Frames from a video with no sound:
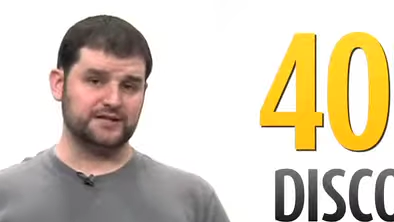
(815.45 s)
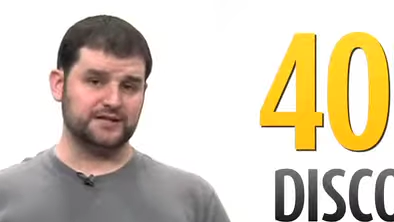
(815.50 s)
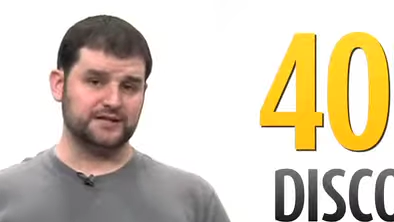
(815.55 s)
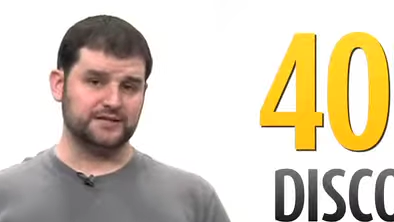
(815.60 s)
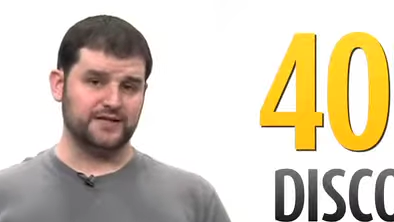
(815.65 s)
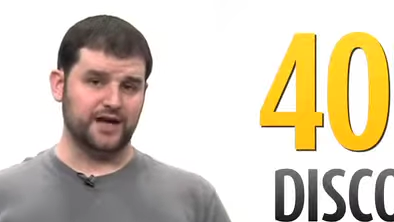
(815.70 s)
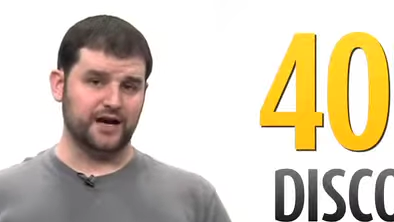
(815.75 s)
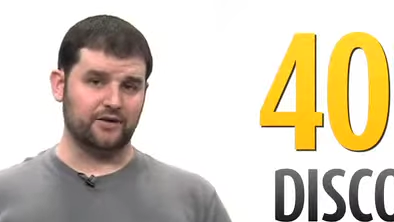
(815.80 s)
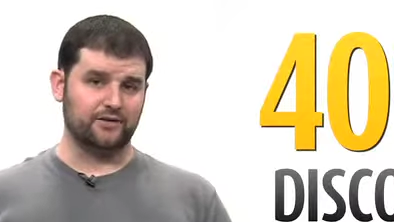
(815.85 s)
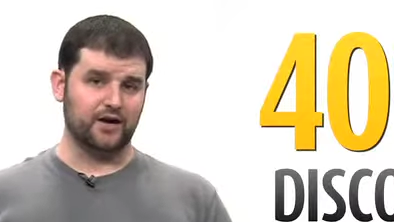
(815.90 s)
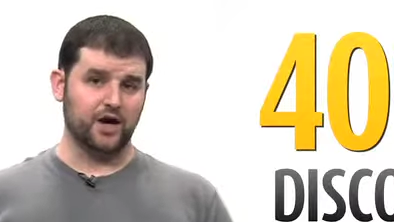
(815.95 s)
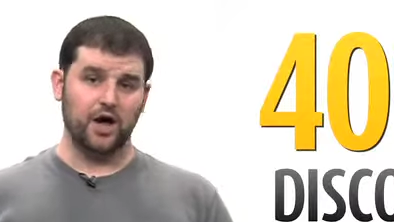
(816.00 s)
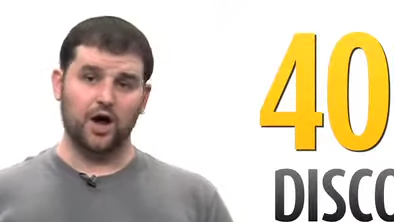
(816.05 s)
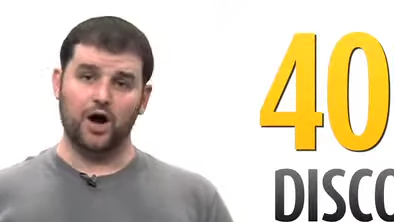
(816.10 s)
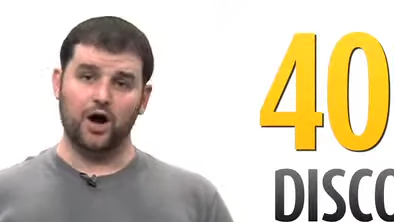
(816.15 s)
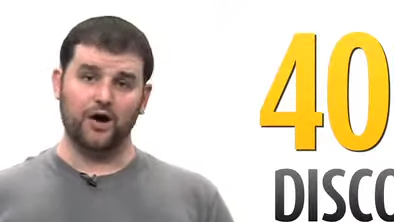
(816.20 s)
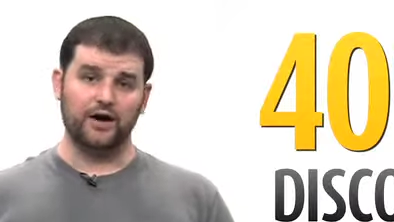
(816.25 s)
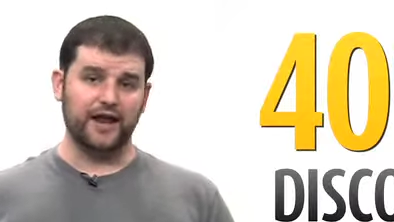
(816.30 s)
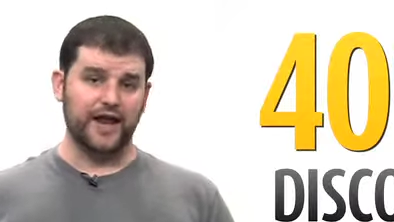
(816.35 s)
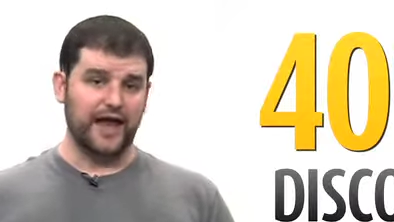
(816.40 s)
discount
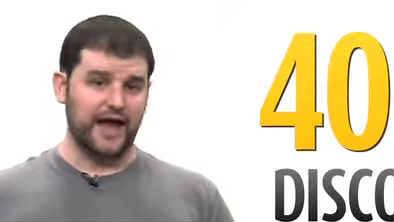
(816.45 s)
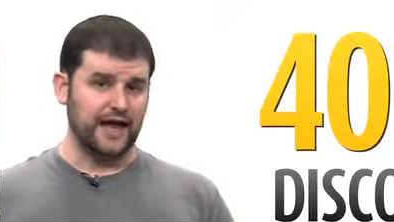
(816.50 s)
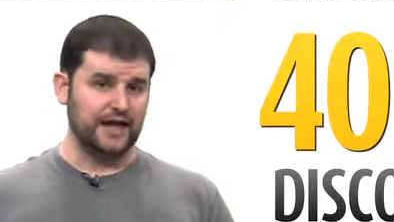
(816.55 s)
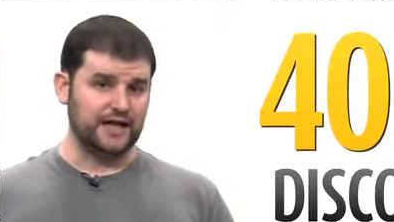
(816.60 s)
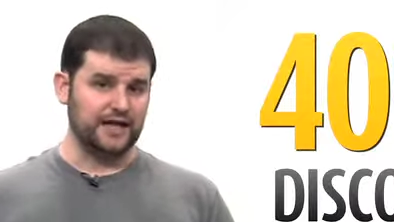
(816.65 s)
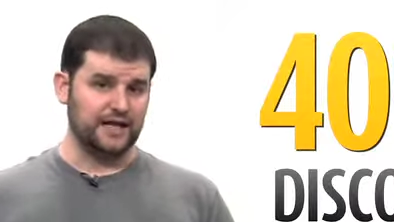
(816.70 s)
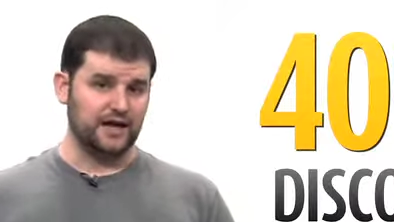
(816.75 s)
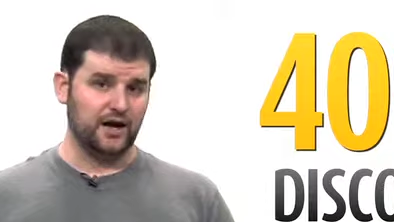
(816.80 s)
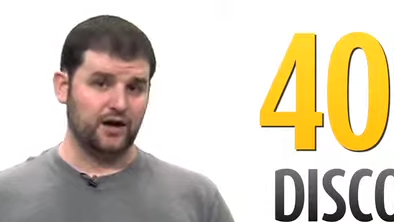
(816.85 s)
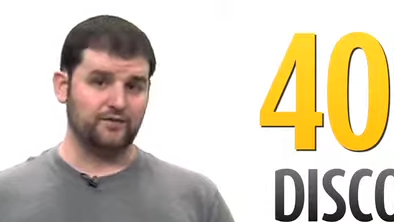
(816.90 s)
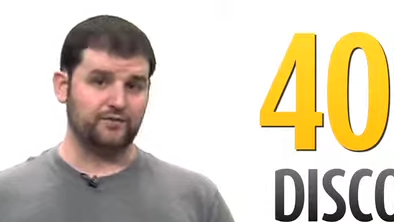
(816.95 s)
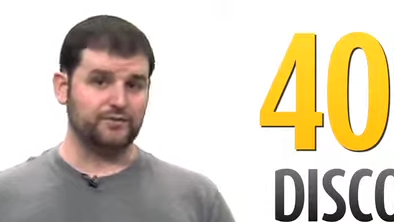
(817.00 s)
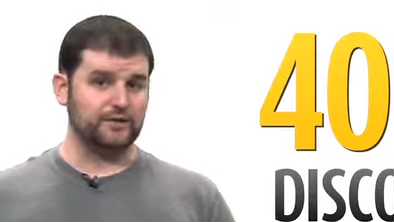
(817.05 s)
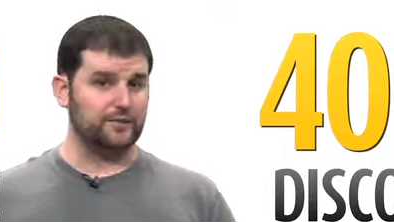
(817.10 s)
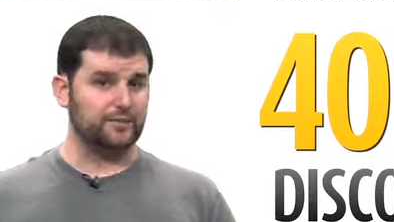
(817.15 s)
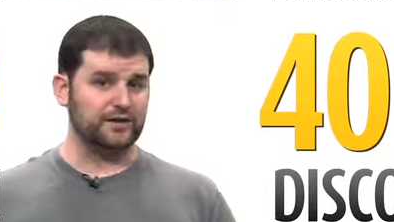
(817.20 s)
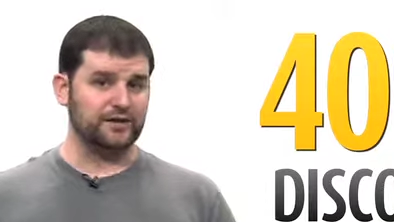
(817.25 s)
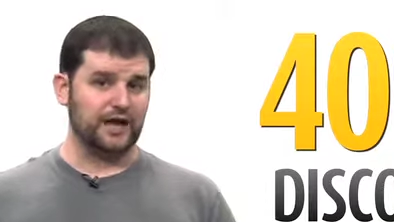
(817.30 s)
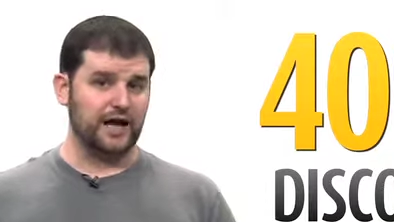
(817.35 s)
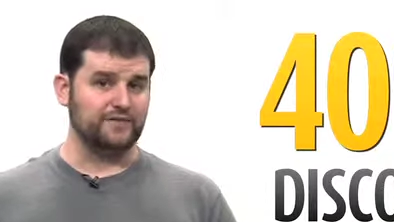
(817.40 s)
on any of
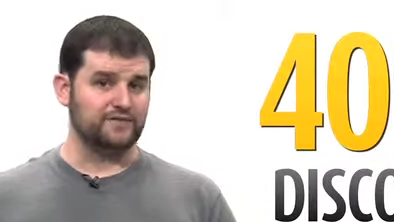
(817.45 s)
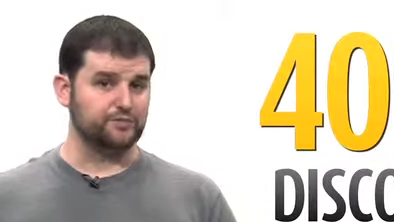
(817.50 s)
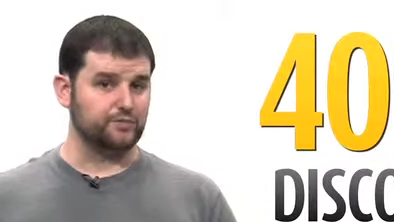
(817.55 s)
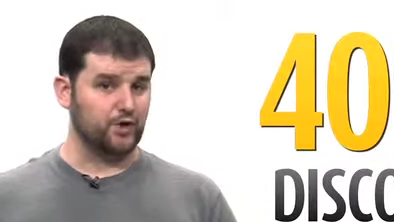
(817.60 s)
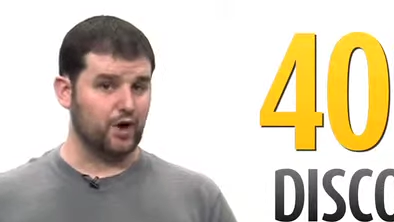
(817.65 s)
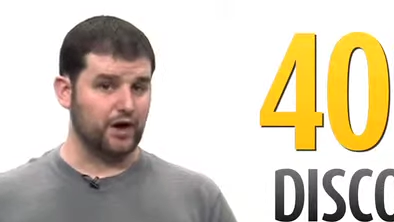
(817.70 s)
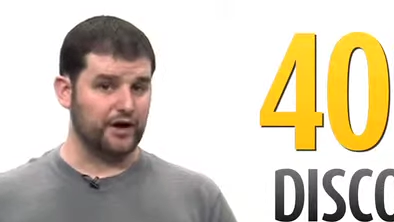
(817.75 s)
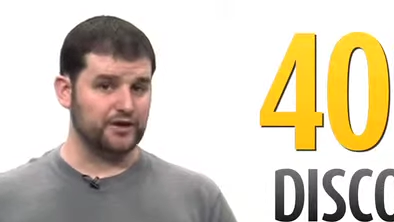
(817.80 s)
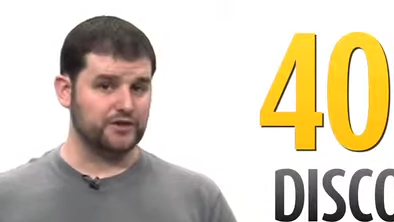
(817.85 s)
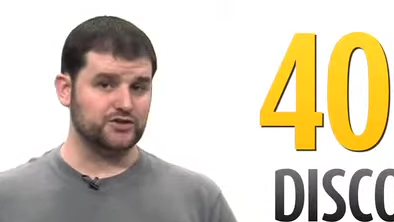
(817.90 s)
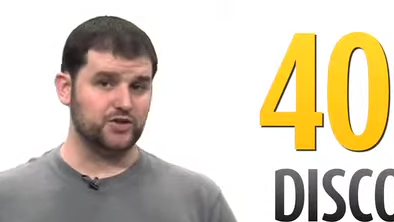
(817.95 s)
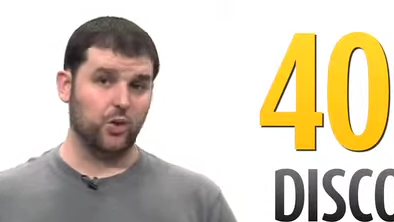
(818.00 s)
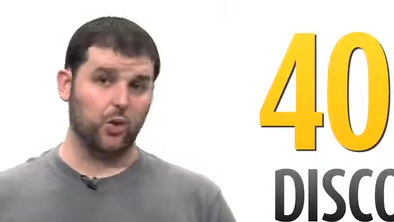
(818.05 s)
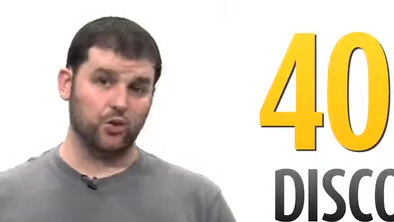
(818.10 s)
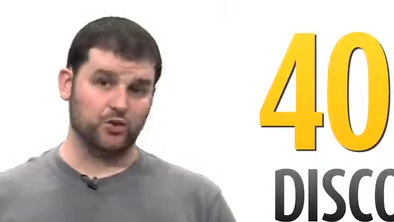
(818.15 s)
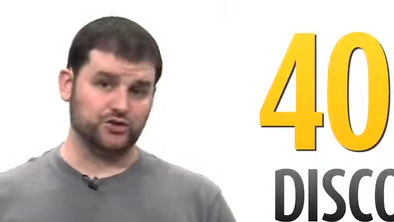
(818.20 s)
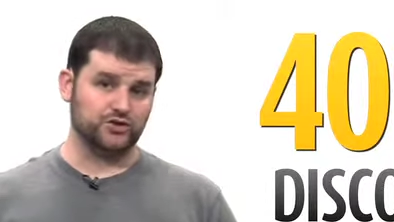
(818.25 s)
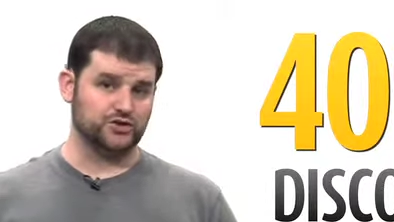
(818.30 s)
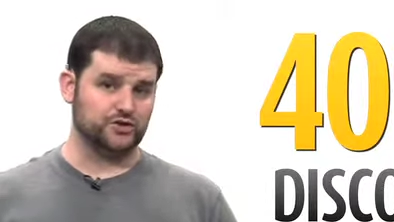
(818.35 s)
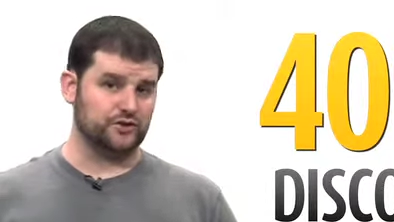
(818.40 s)
Flip It Live's products
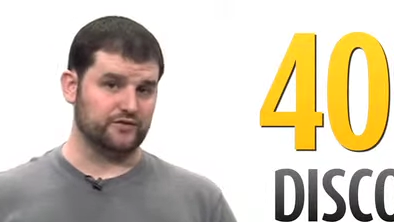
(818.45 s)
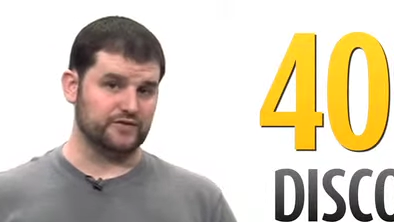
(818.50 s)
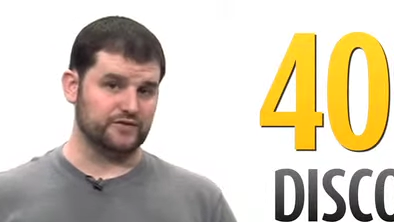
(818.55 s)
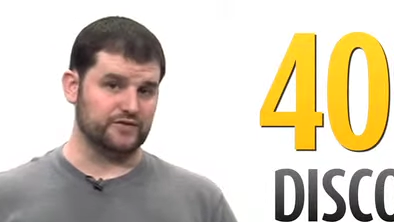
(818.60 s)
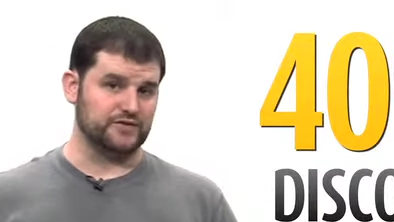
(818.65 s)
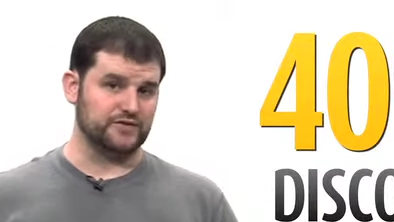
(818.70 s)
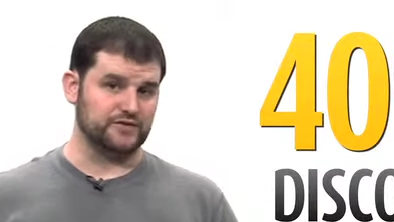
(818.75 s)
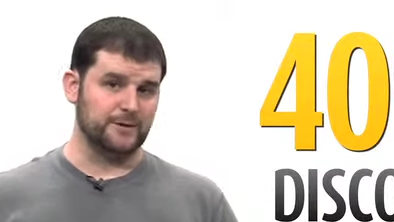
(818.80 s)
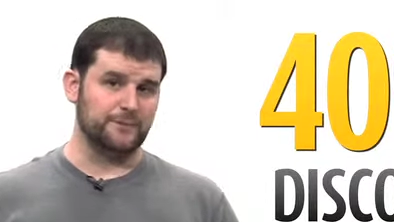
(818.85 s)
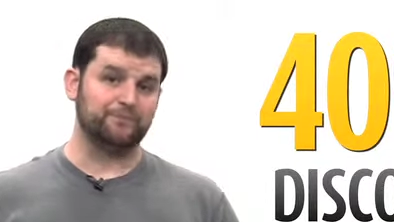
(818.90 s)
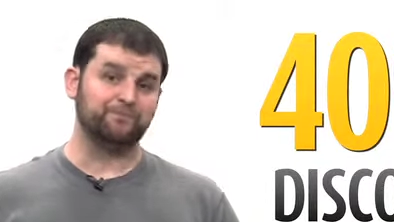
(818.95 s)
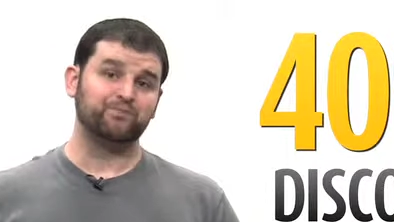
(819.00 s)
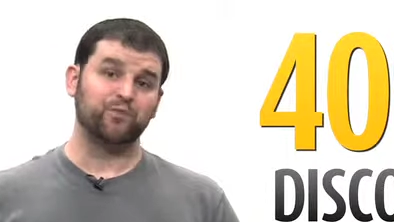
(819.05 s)
or services,